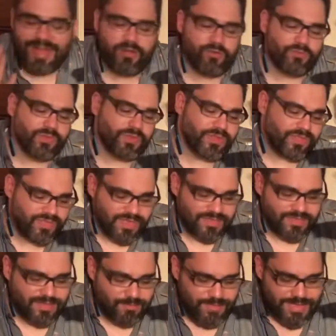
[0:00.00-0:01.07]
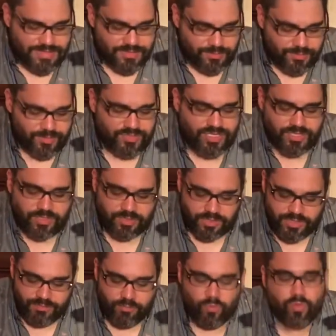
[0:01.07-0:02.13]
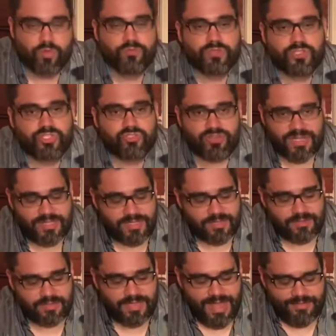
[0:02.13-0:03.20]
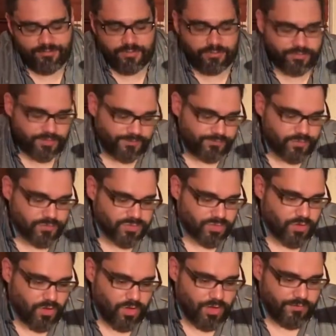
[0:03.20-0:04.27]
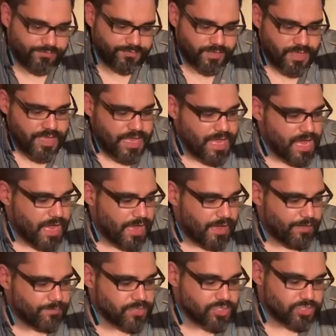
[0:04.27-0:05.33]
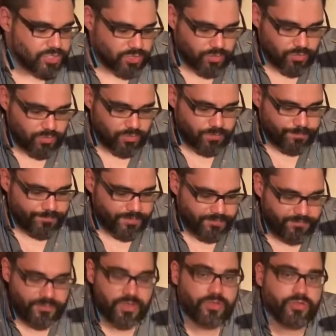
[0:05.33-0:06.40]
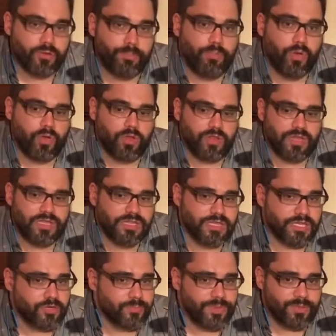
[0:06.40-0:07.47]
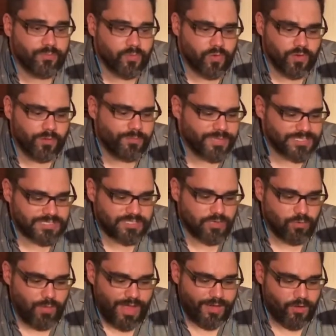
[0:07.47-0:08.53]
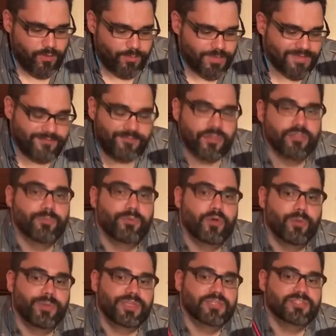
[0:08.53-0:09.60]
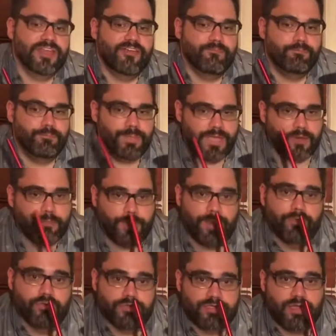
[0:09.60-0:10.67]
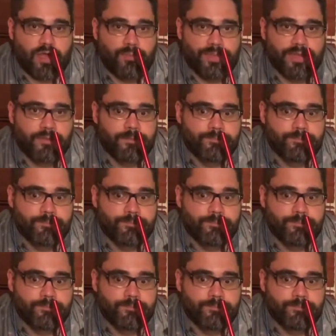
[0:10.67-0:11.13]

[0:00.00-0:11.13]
don't really think that it makes it particularly more restricted to have the diffuser off. You do feel your pull a little bit more, but it's still wide open. You feel the pull because you have big bubbles coming